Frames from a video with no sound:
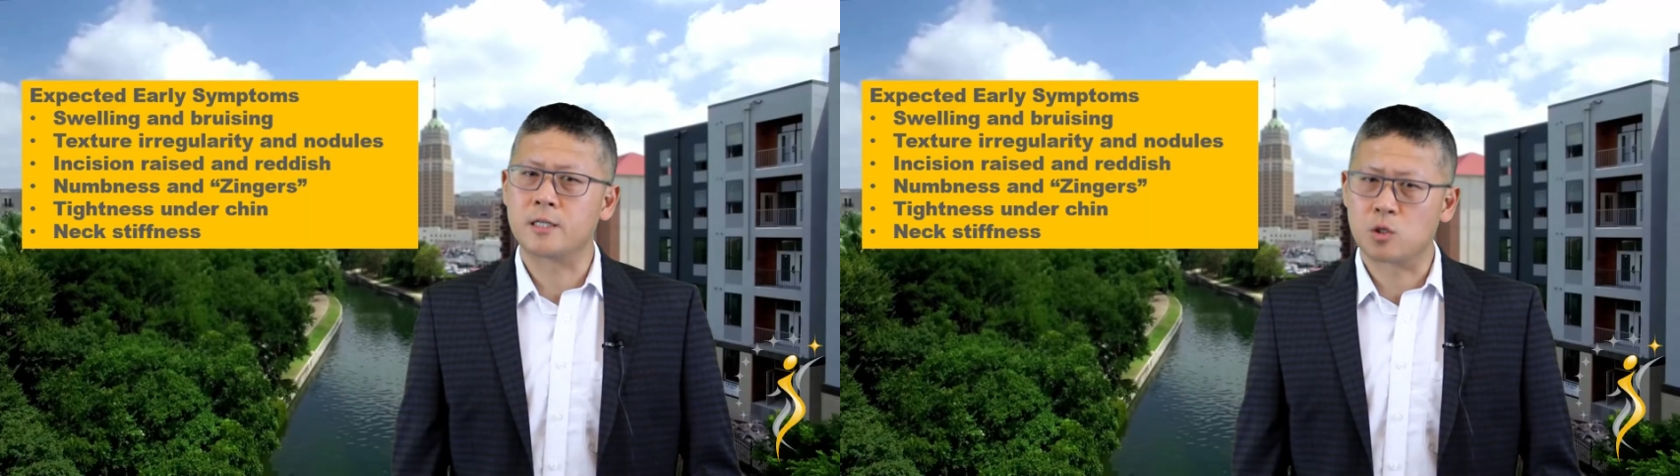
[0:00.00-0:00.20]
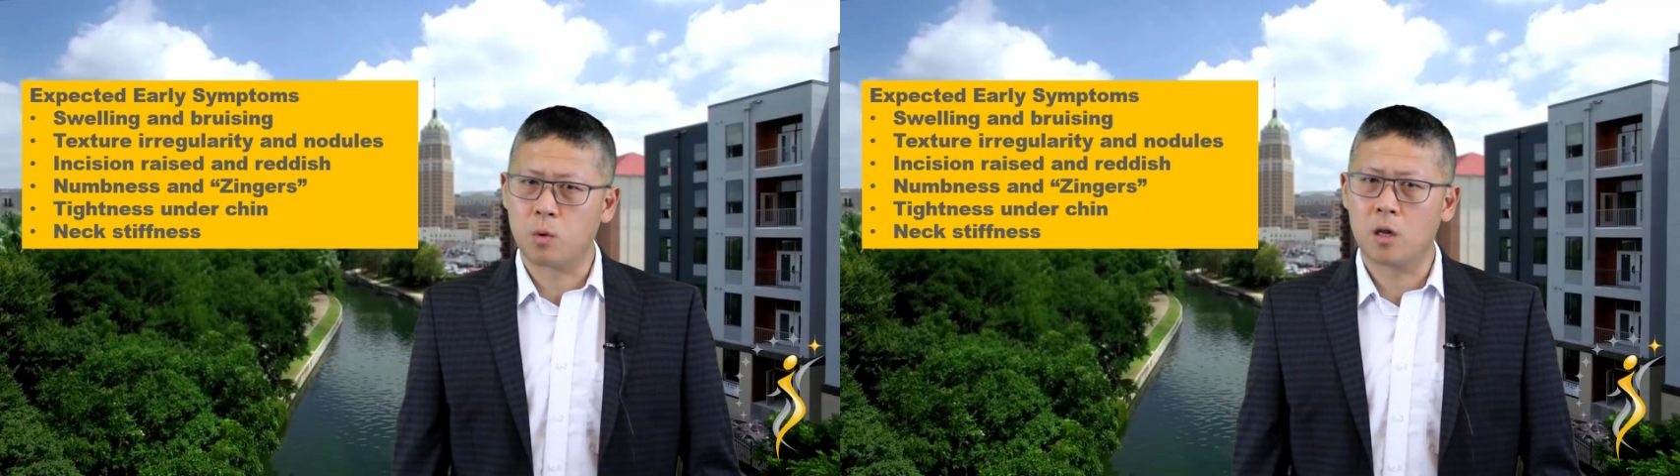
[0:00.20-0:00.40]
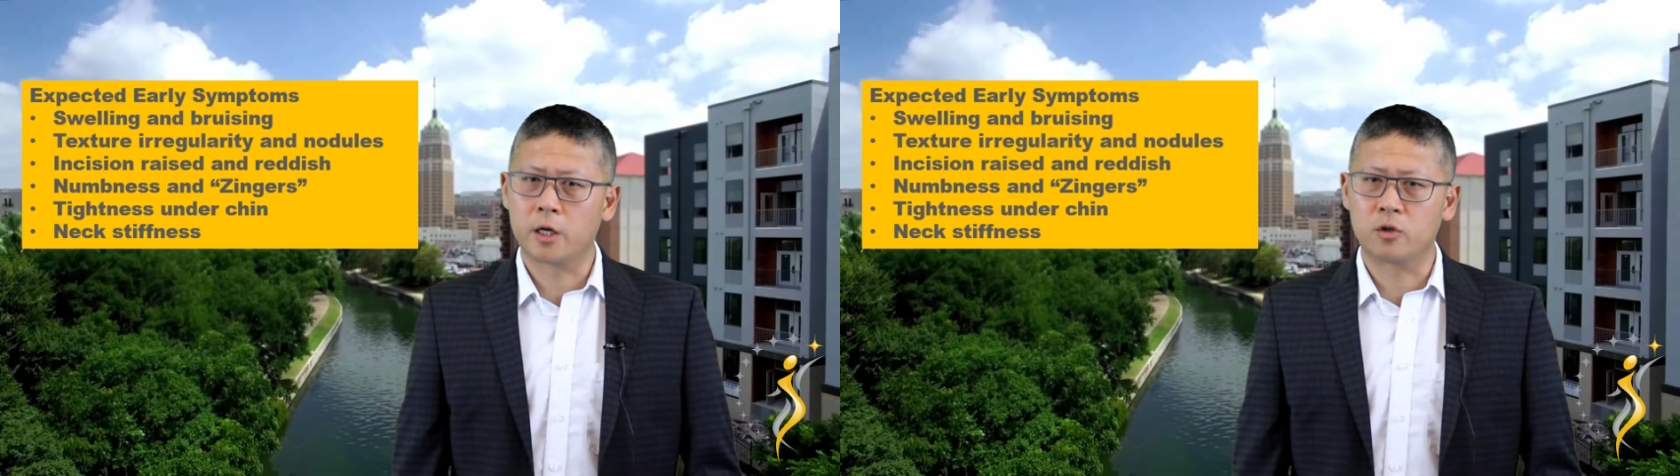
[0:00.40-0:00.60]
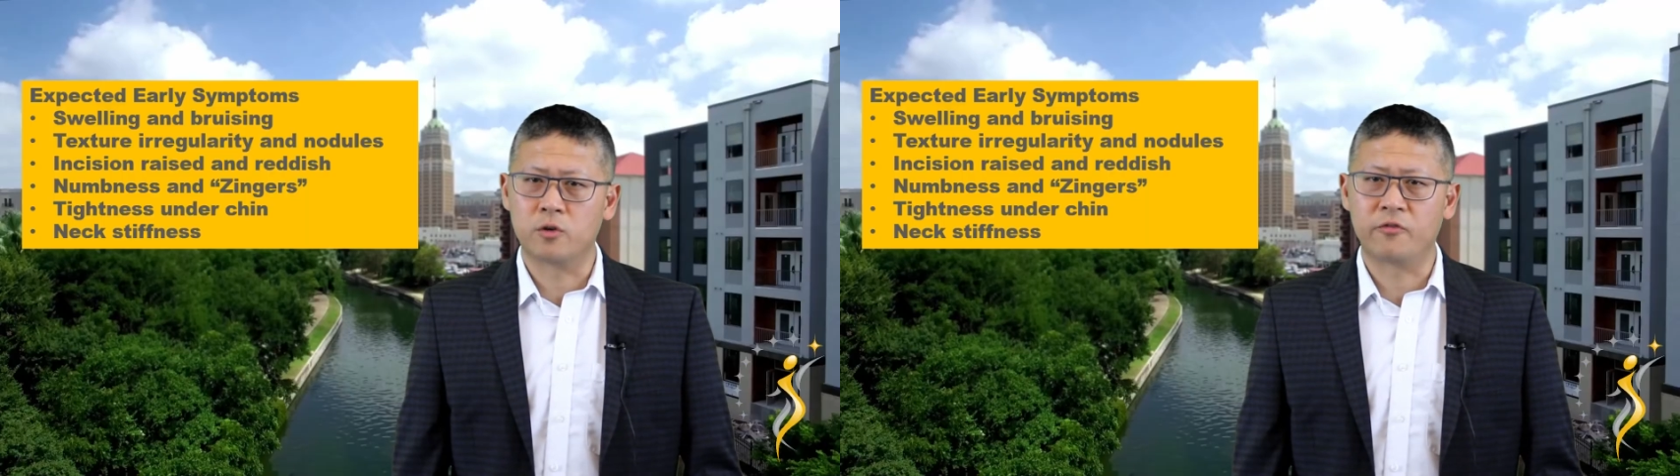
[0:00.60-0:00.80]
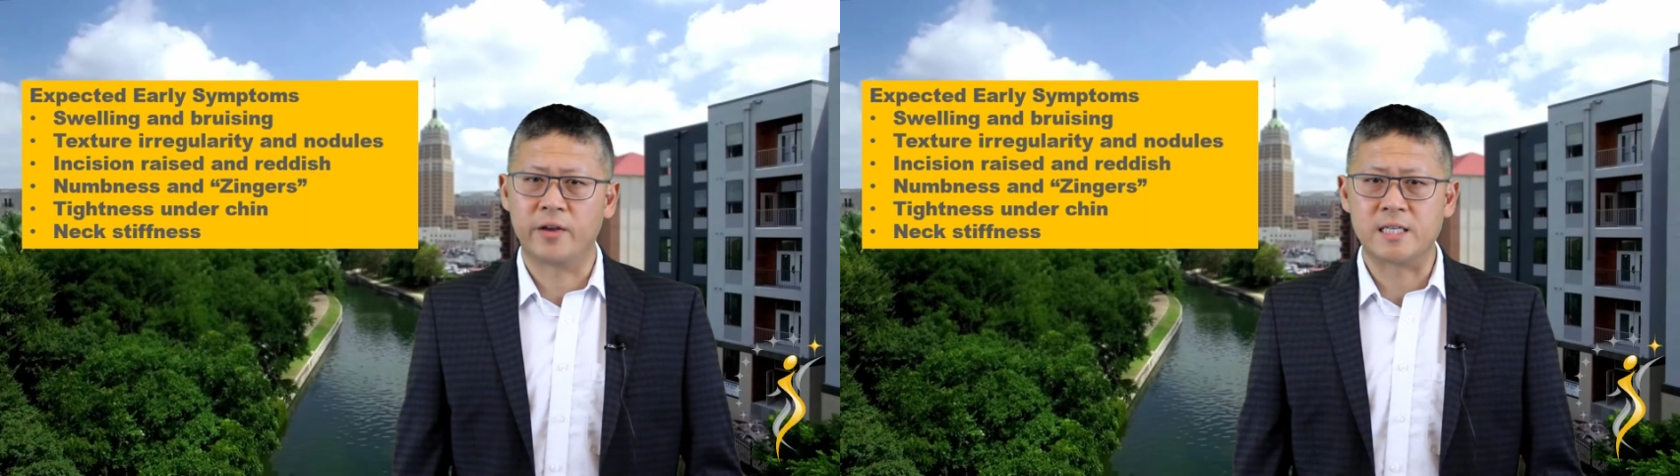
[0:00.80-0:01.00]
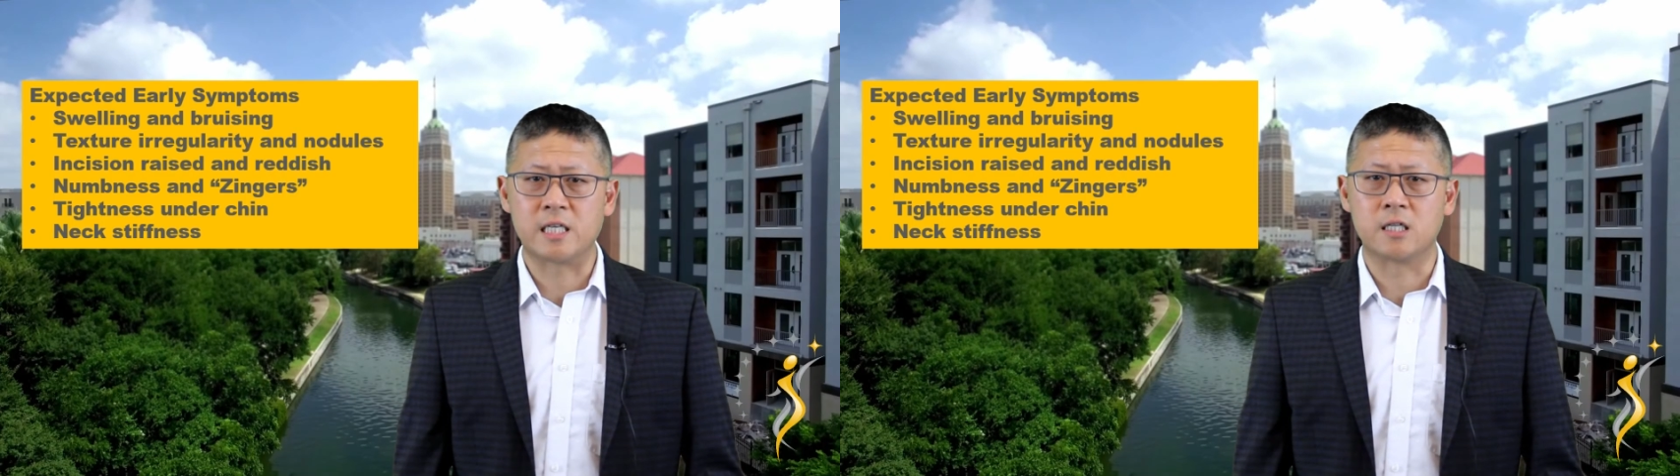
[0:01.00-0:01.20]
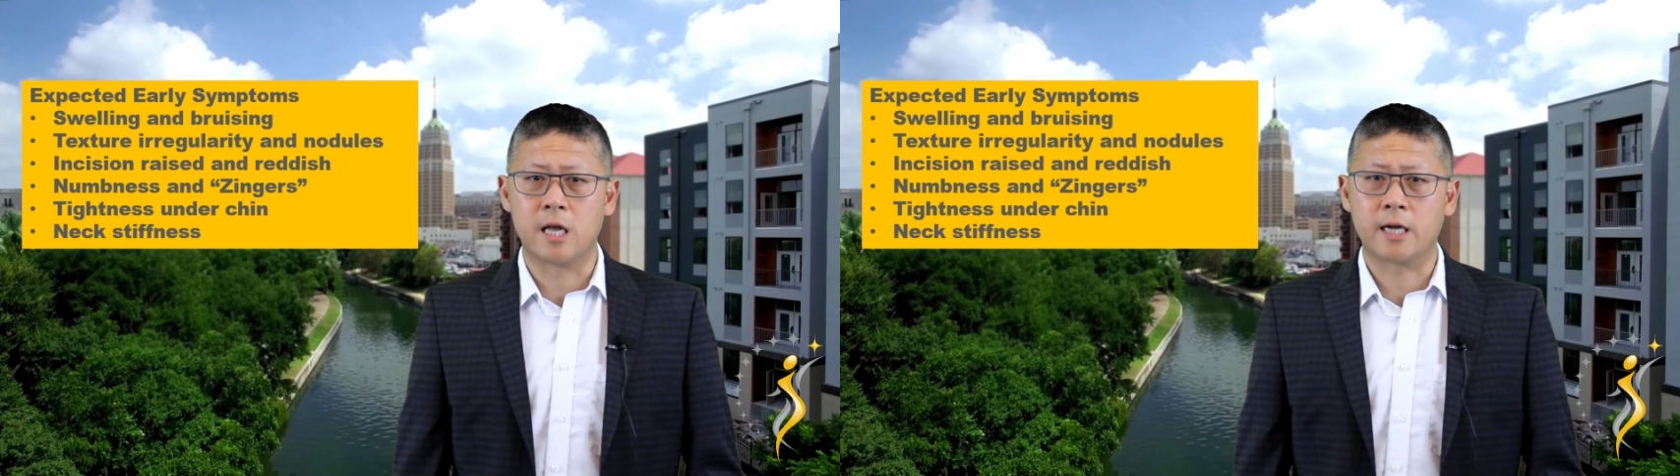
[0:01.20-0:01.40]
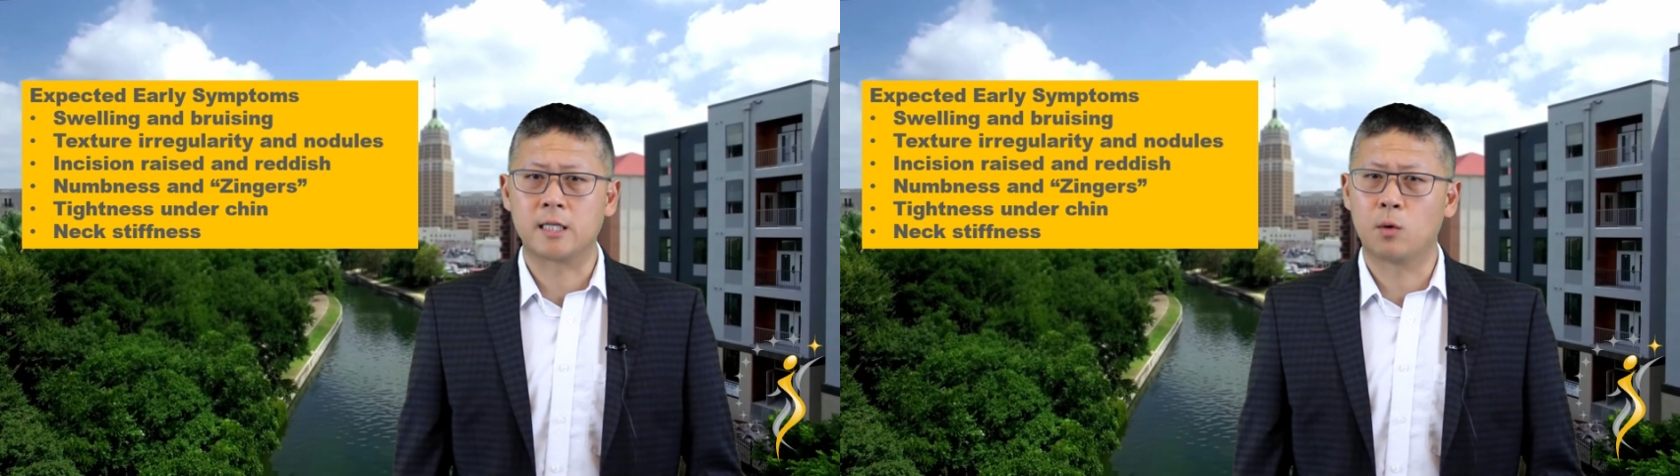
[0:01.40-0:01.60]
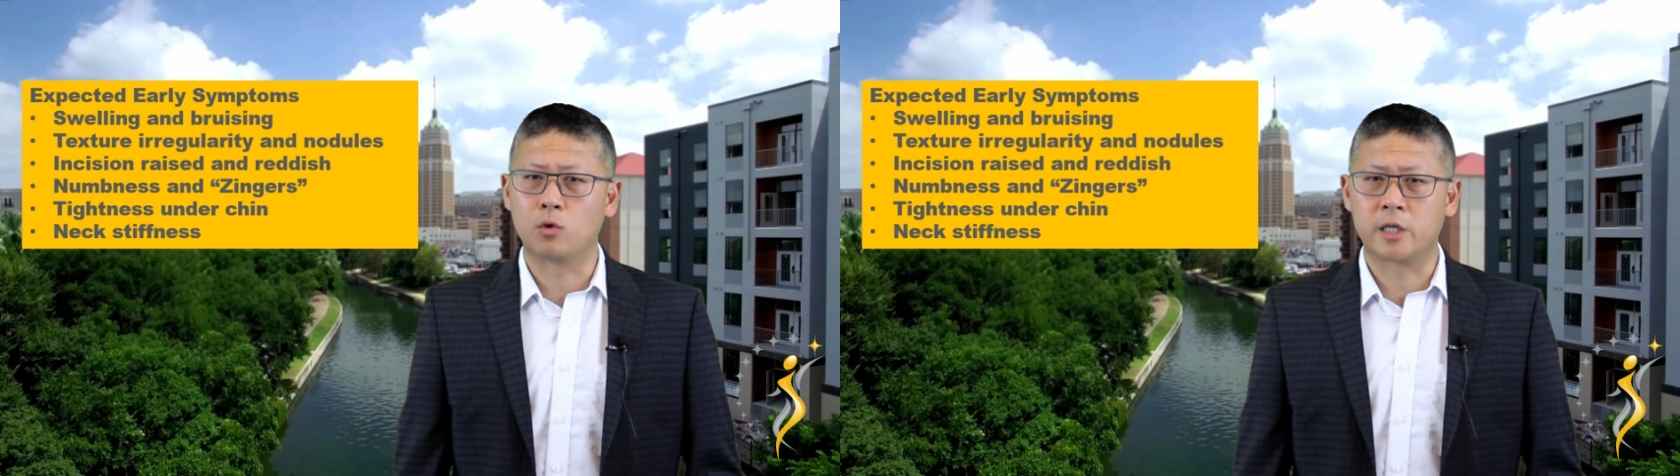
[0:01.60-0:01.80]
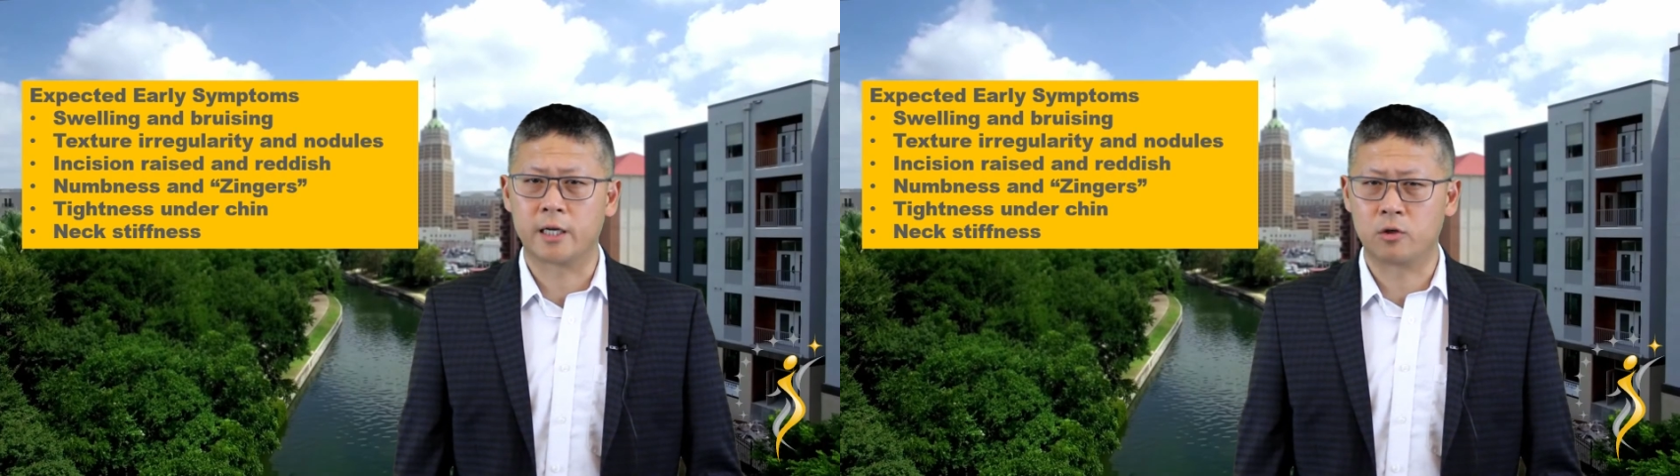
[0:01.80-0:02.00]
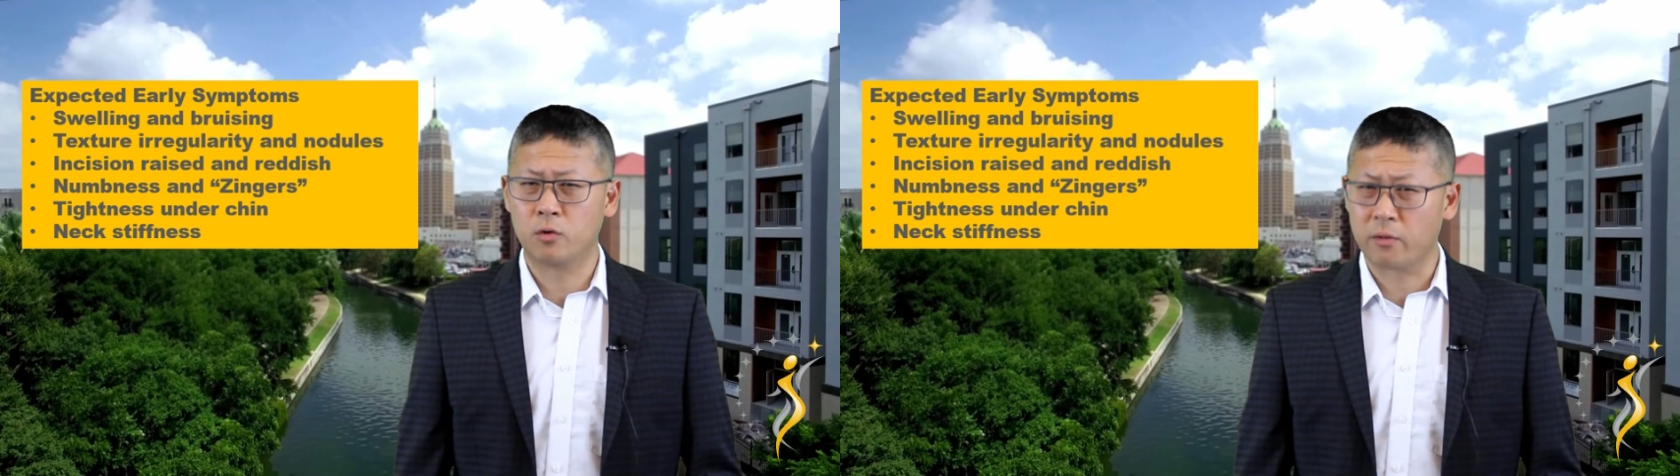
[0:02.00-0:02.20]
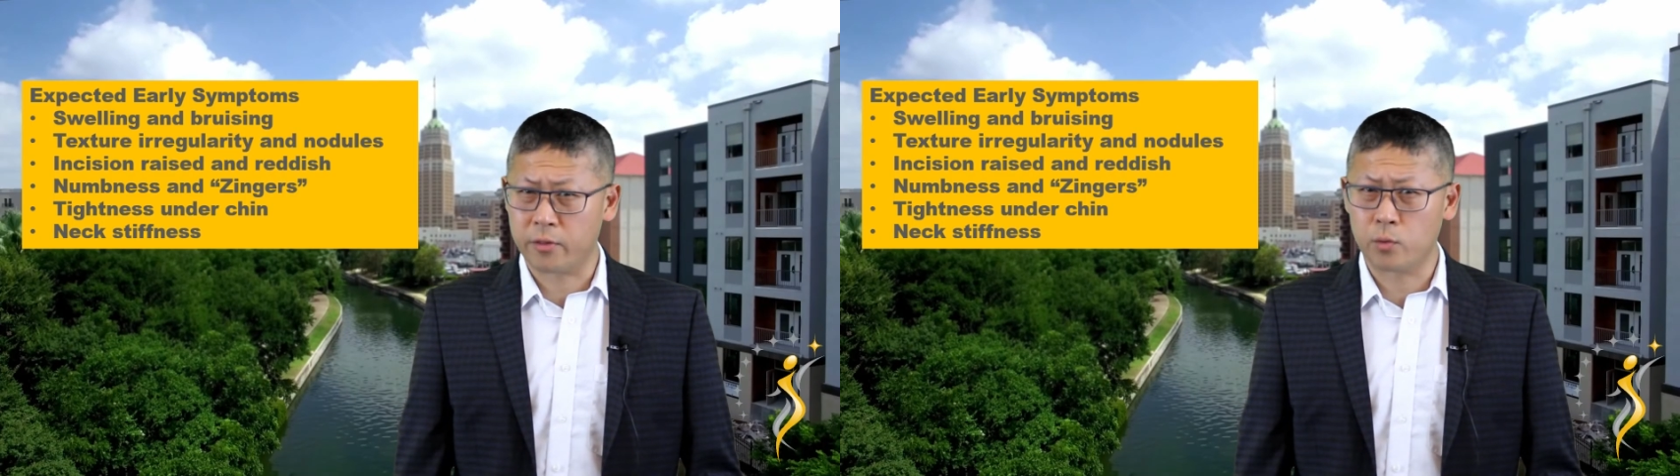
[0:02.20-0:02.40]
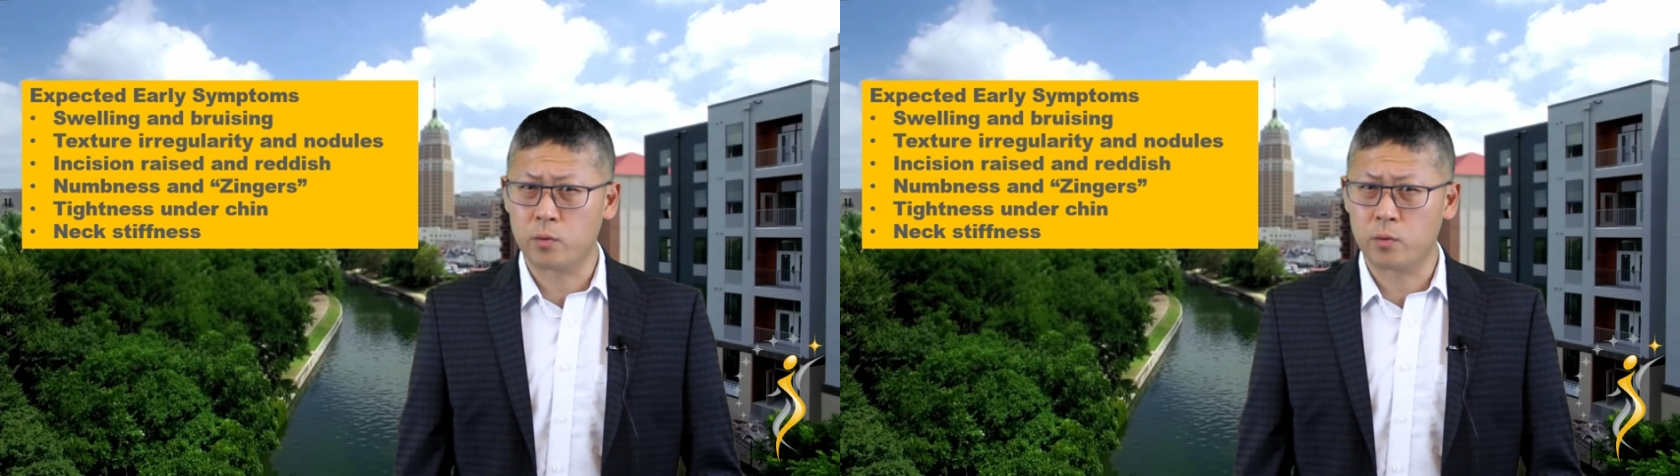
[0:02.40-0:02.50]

and swelling on your face and neck that will take 2 to 3